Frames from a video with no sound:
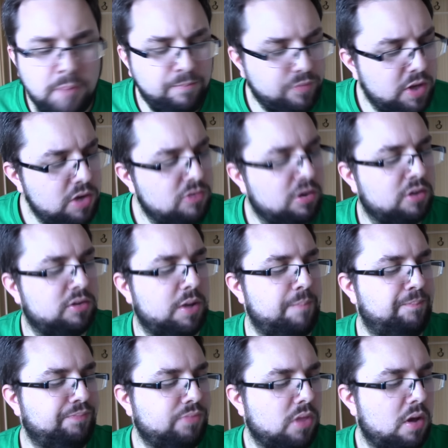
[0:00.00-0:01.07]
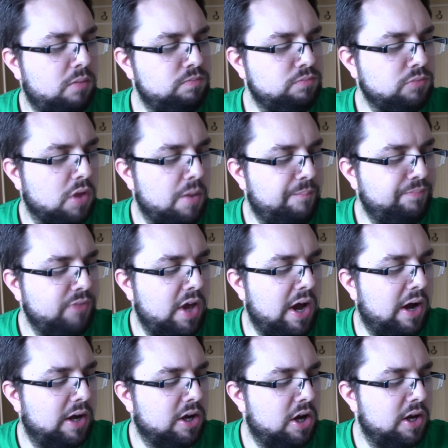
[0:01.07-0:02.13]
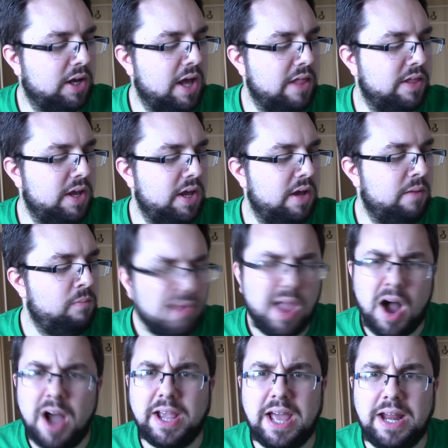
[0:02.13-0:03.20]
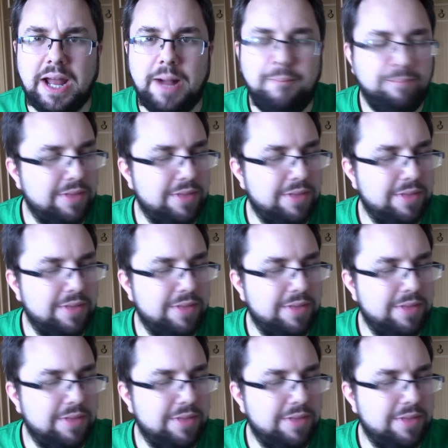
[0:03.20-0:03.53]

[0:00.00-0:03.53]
Interesting. Yeah, I kind of get I get it.